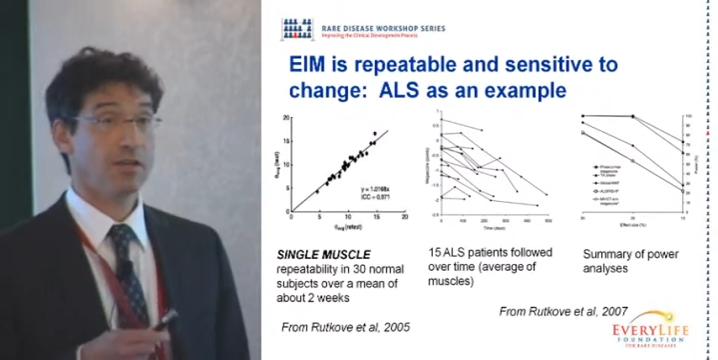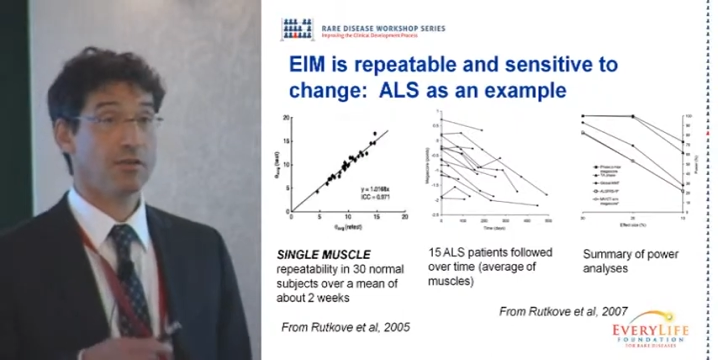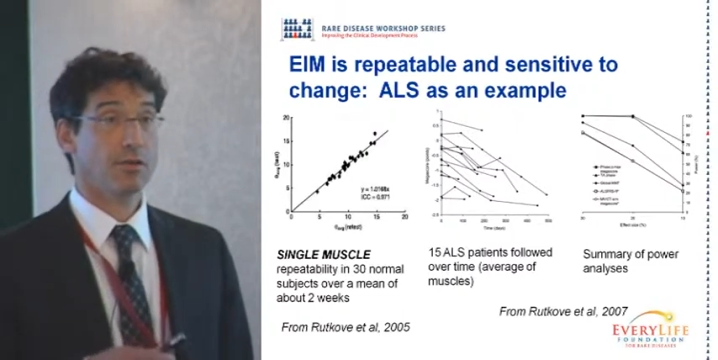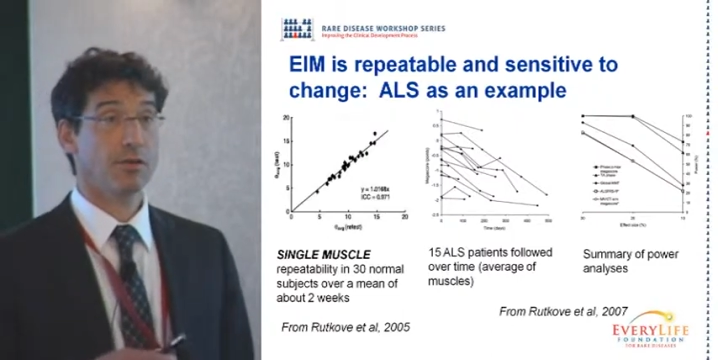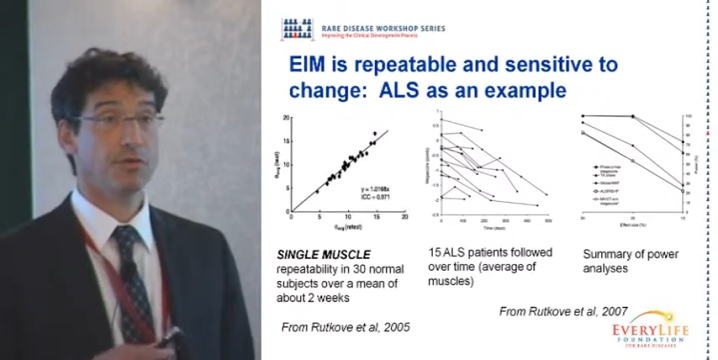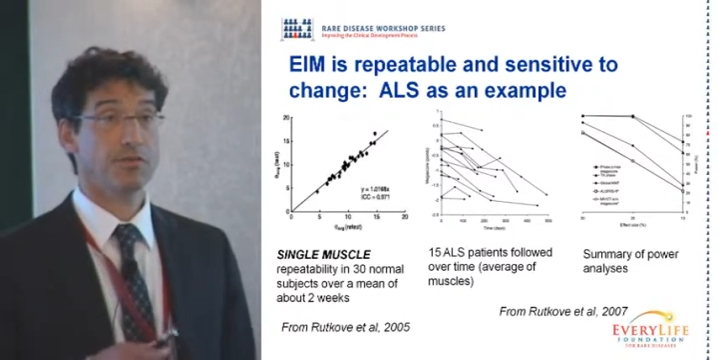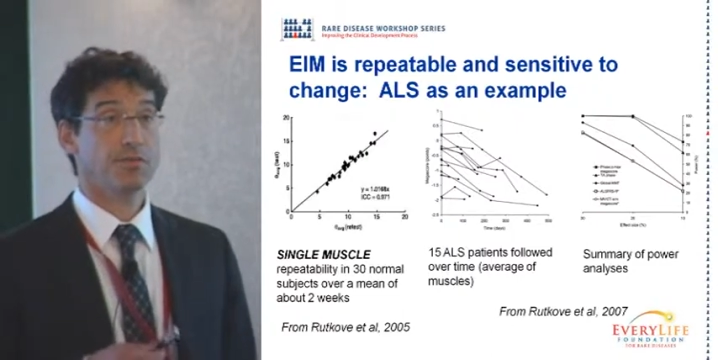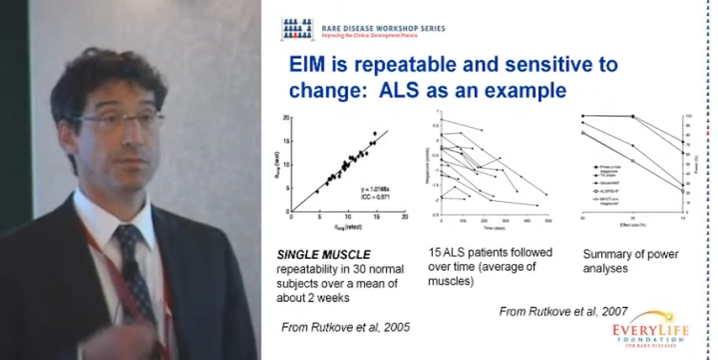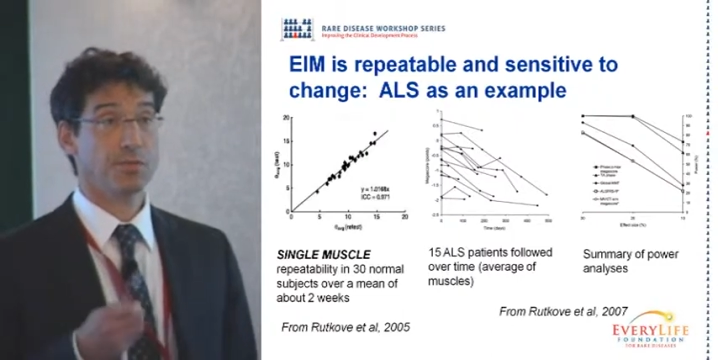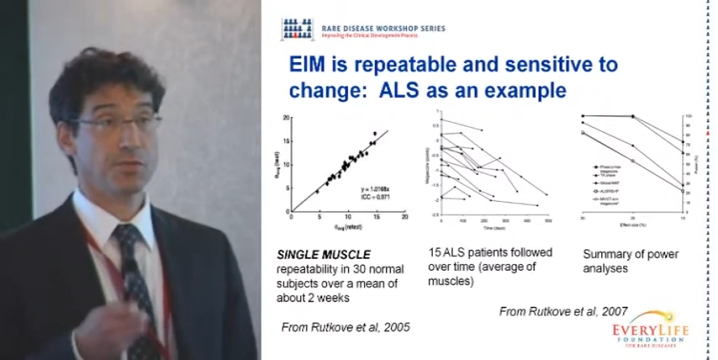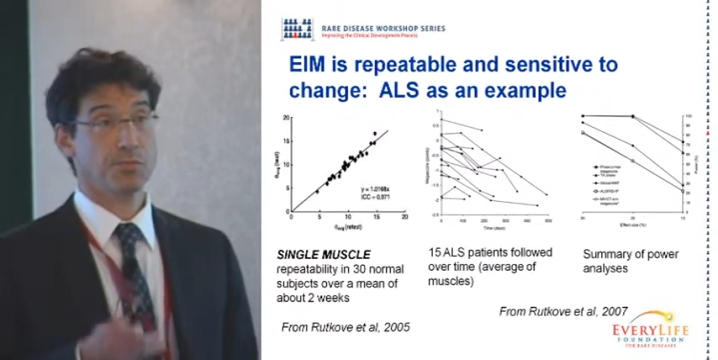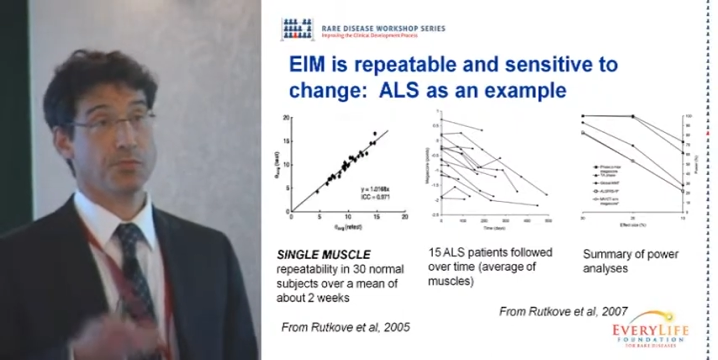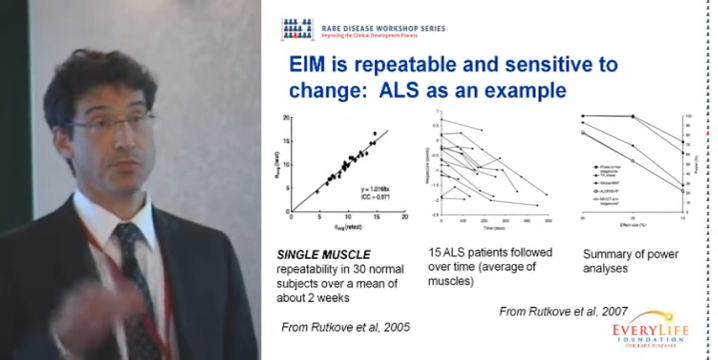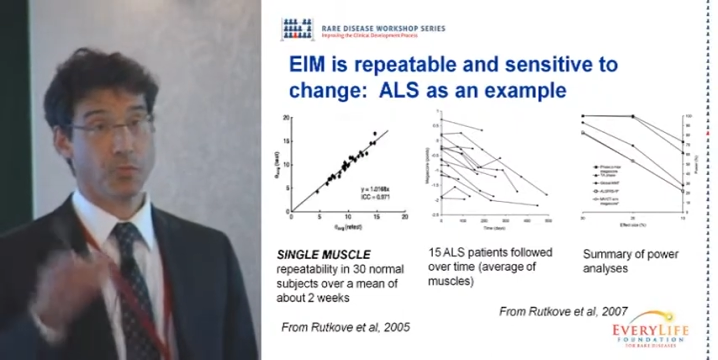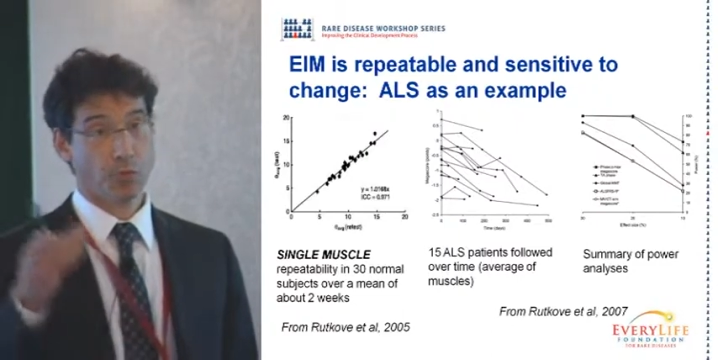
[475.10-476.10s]
you know, we heard this
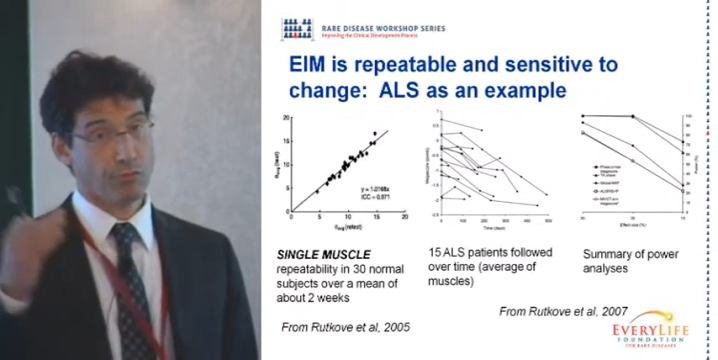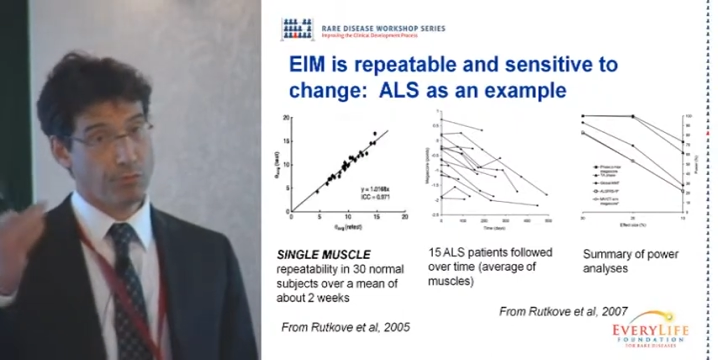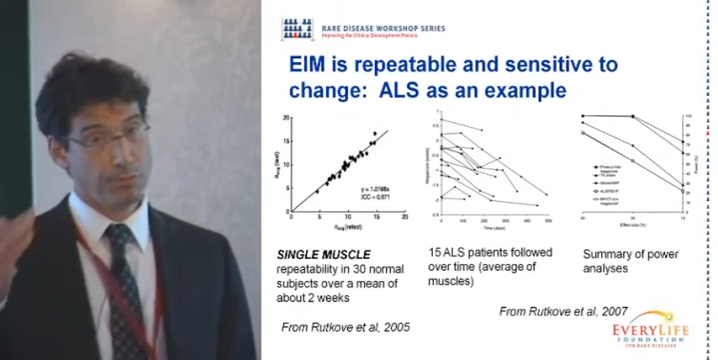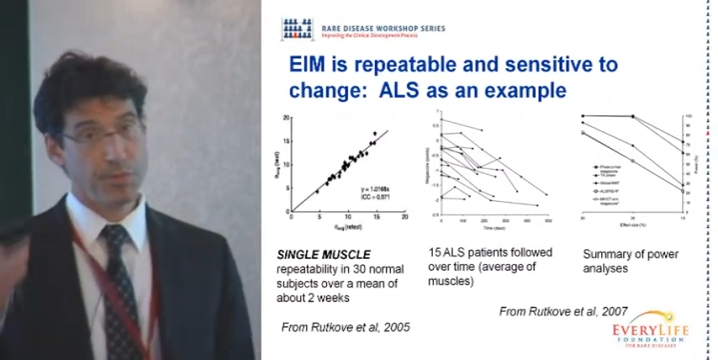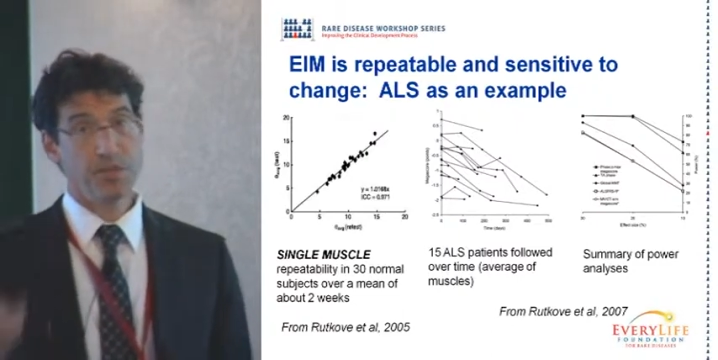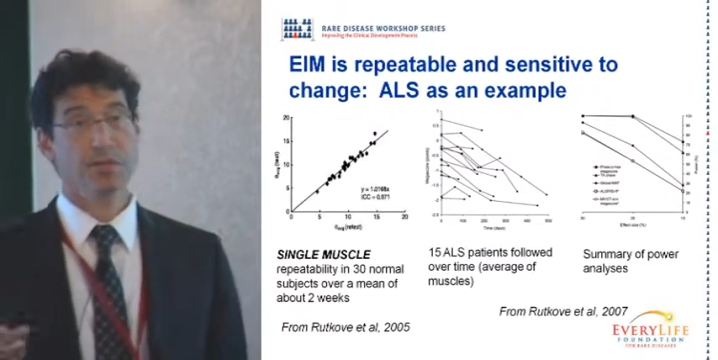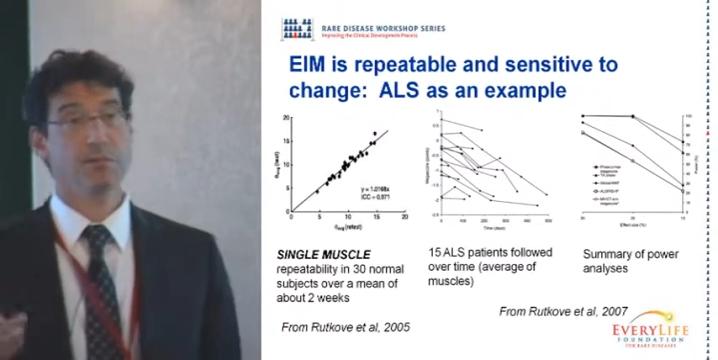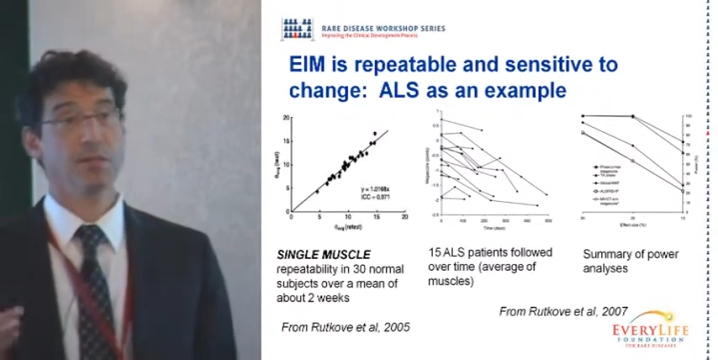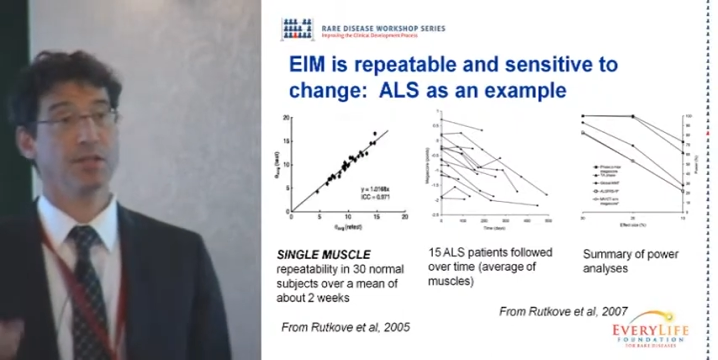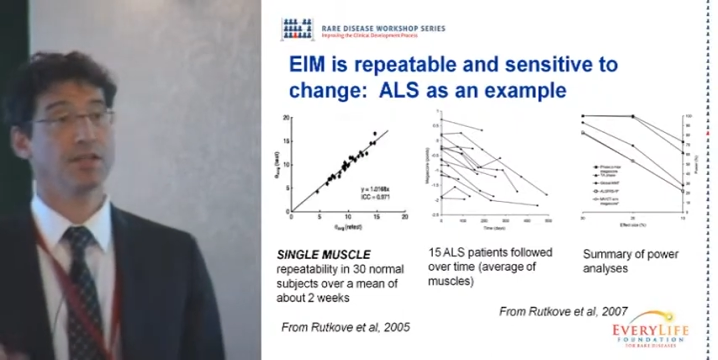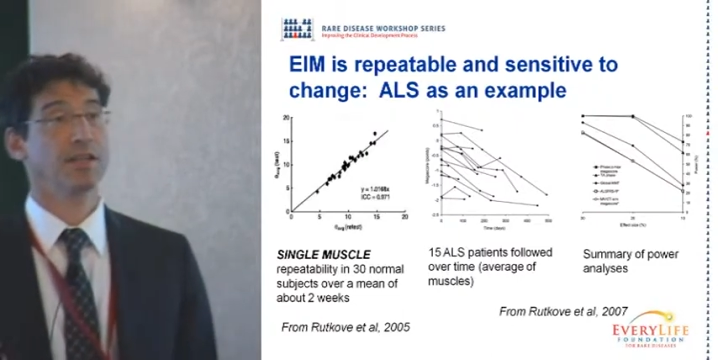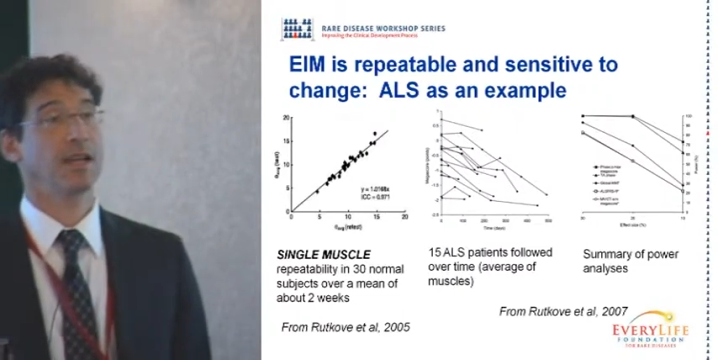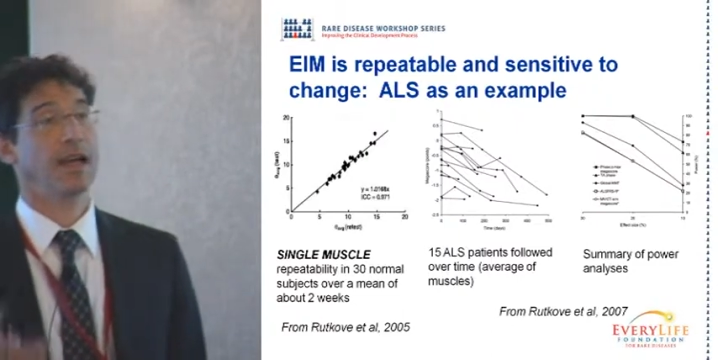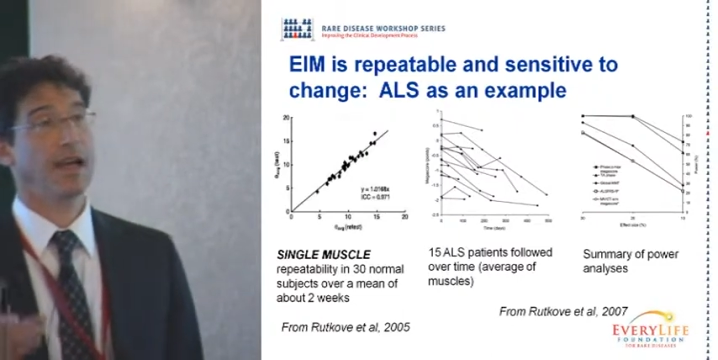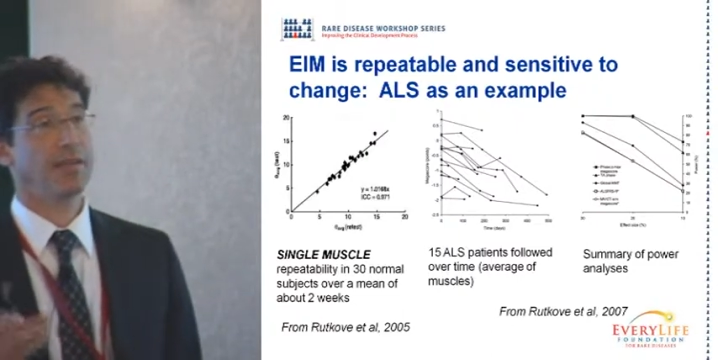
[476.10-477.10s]
mentioned before.
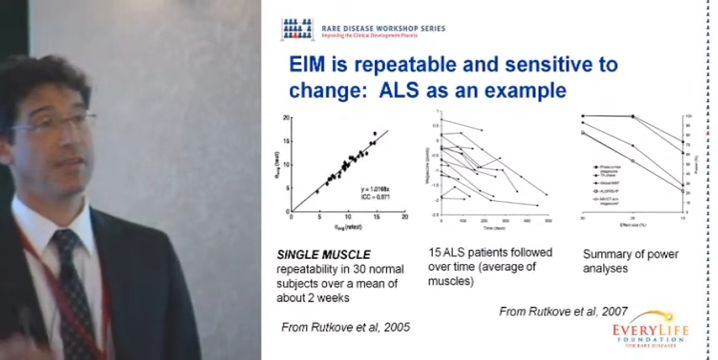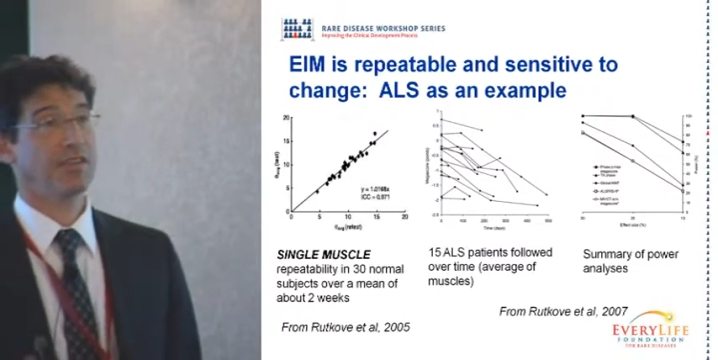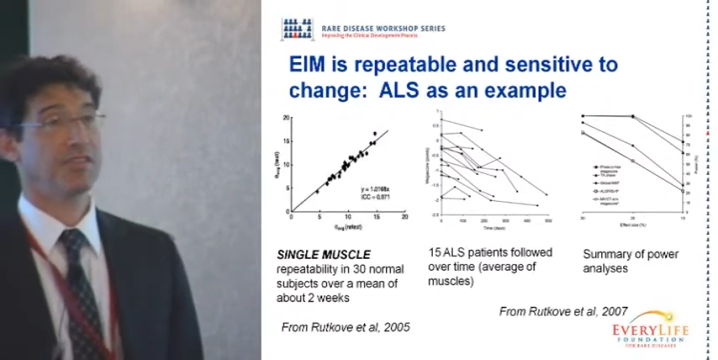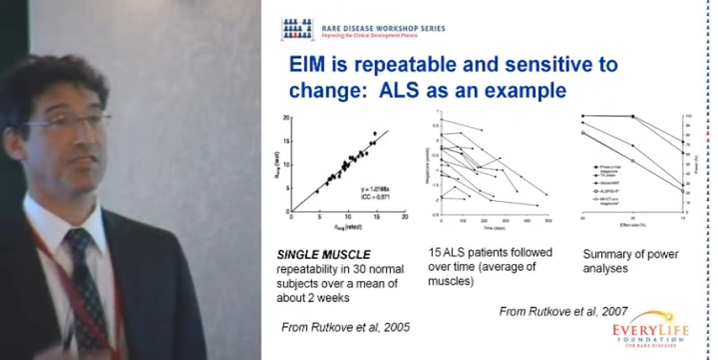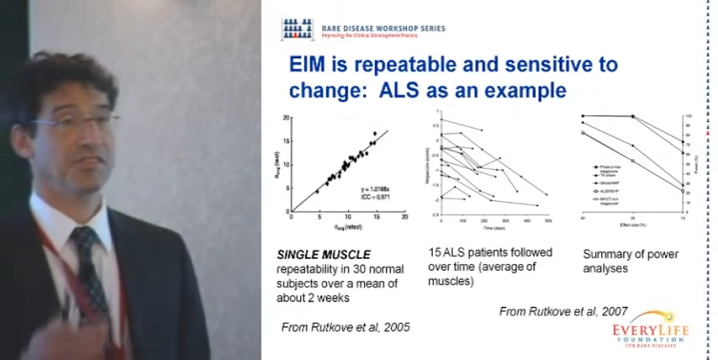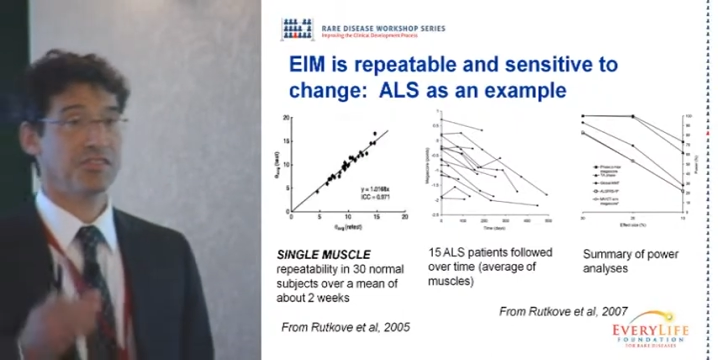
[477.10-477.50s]
Repeatability obviously